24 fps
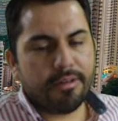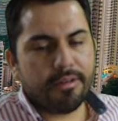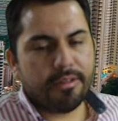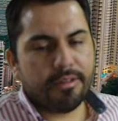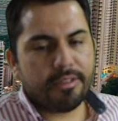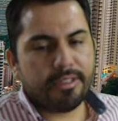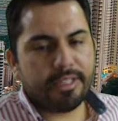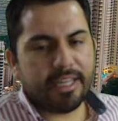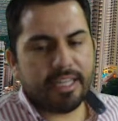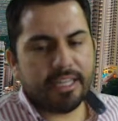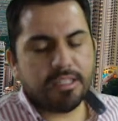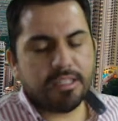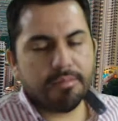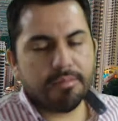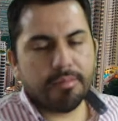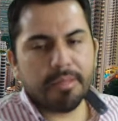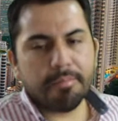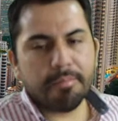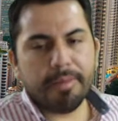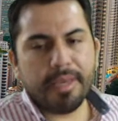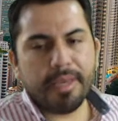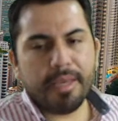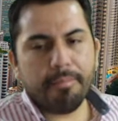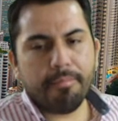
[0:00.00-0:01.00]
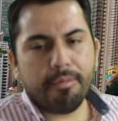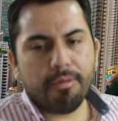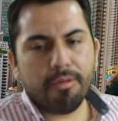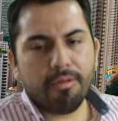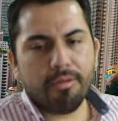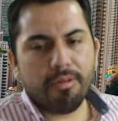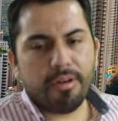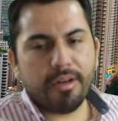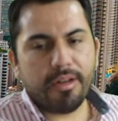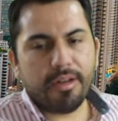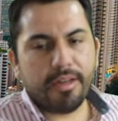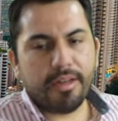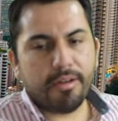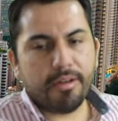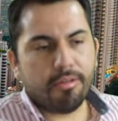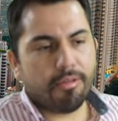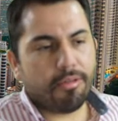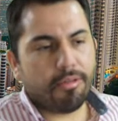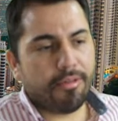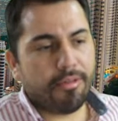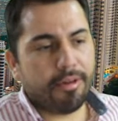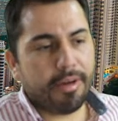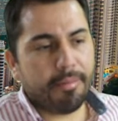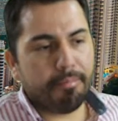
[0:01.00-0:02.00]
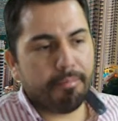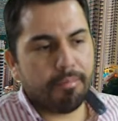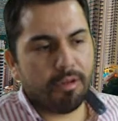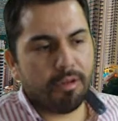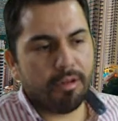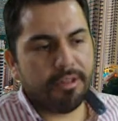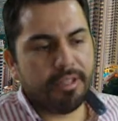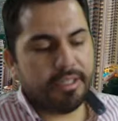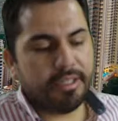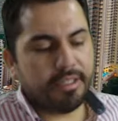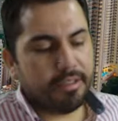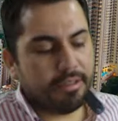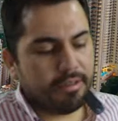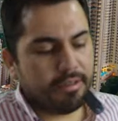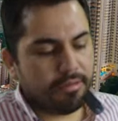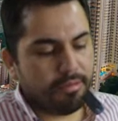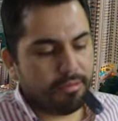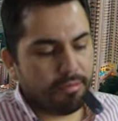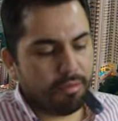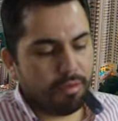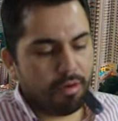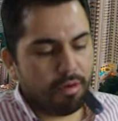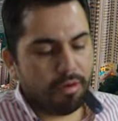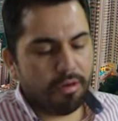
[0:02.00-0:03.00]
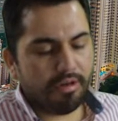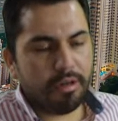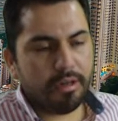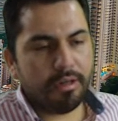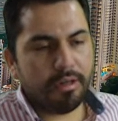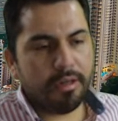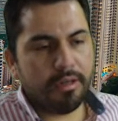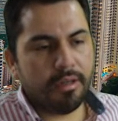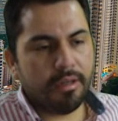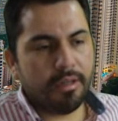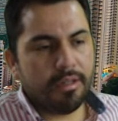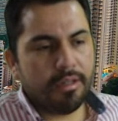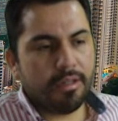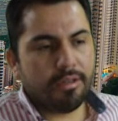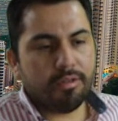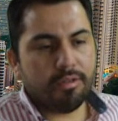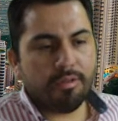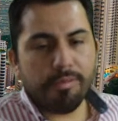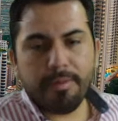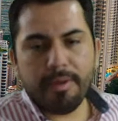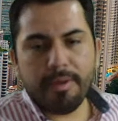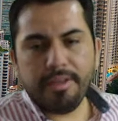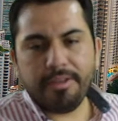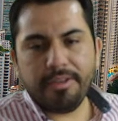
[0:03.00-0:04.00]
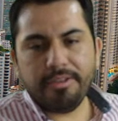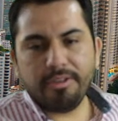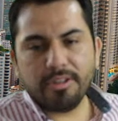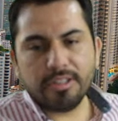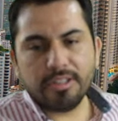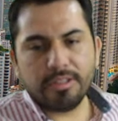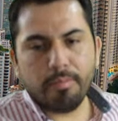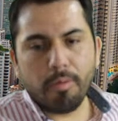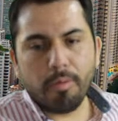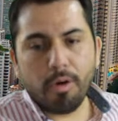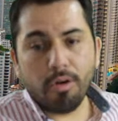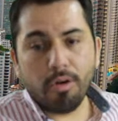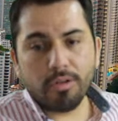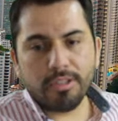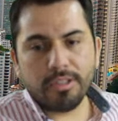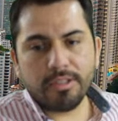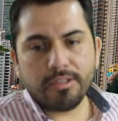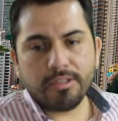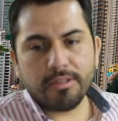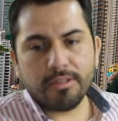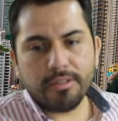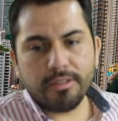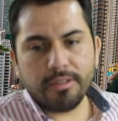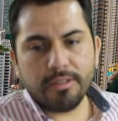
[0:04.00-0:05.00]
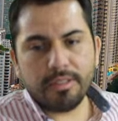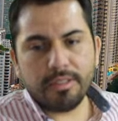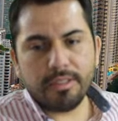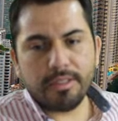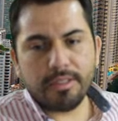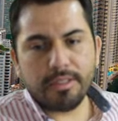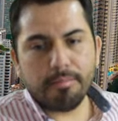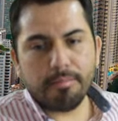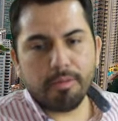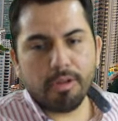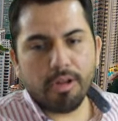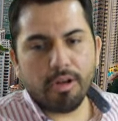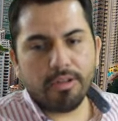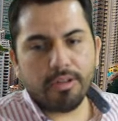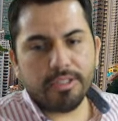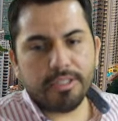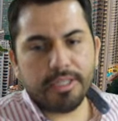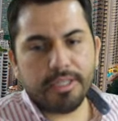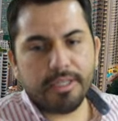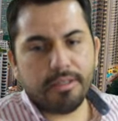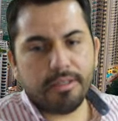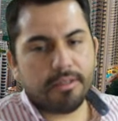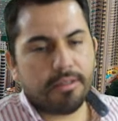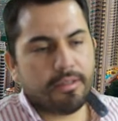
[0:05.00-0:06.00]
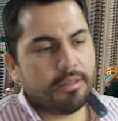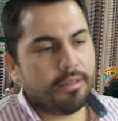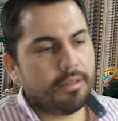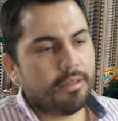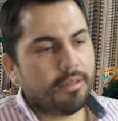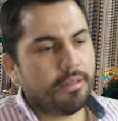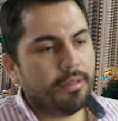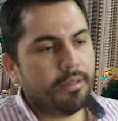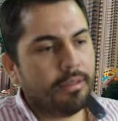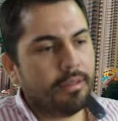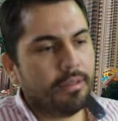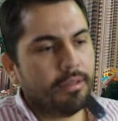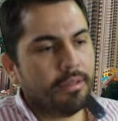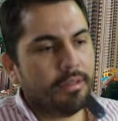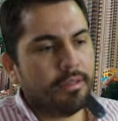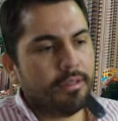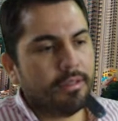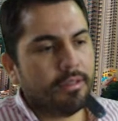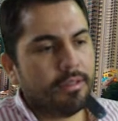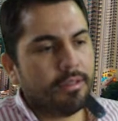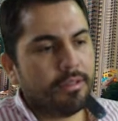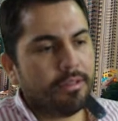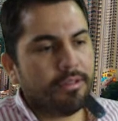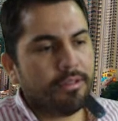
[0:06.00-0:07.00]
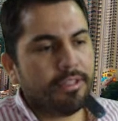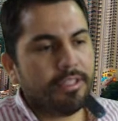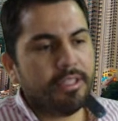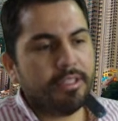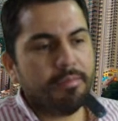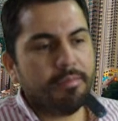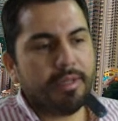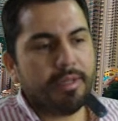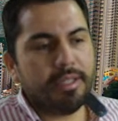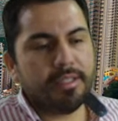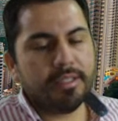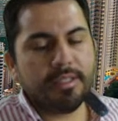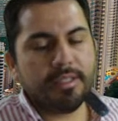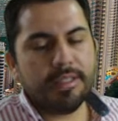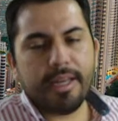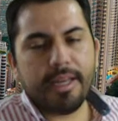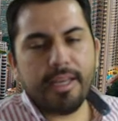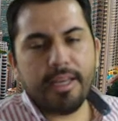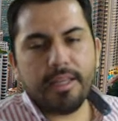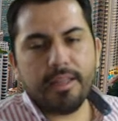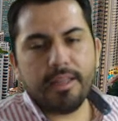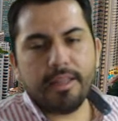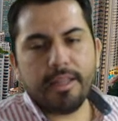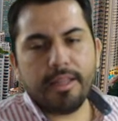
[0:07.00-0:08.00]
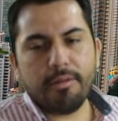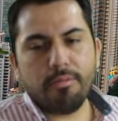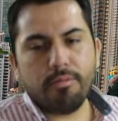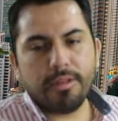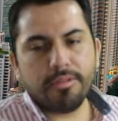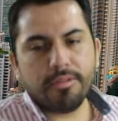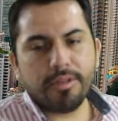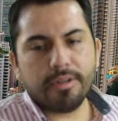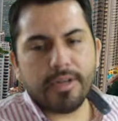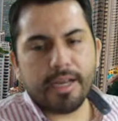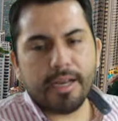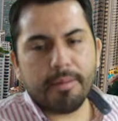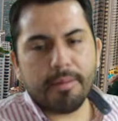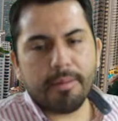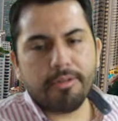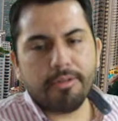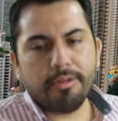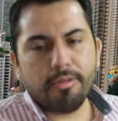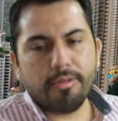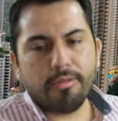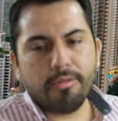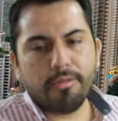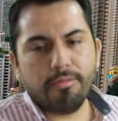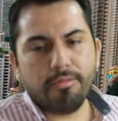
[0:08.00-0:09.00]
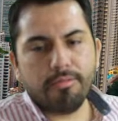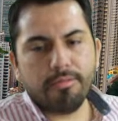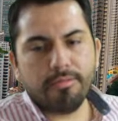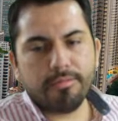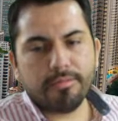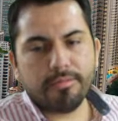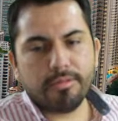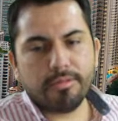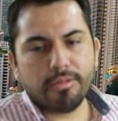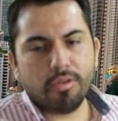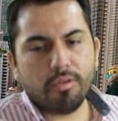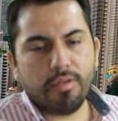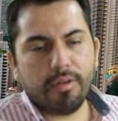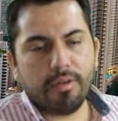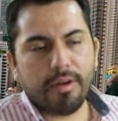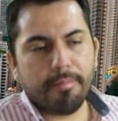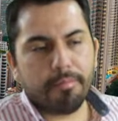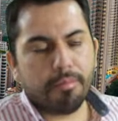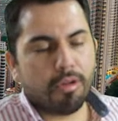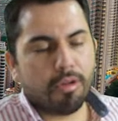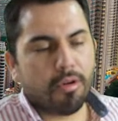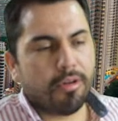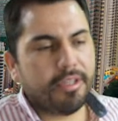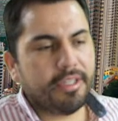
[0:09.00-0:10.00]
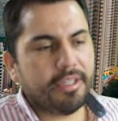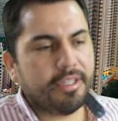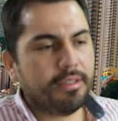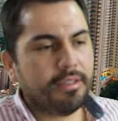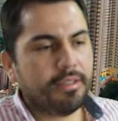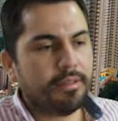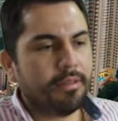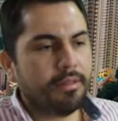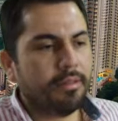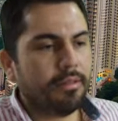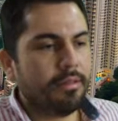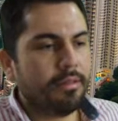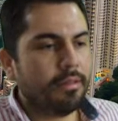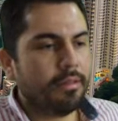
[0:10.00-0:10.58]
salesman people or employees to work to be just bots in the blockchain. So this means they will have no employees,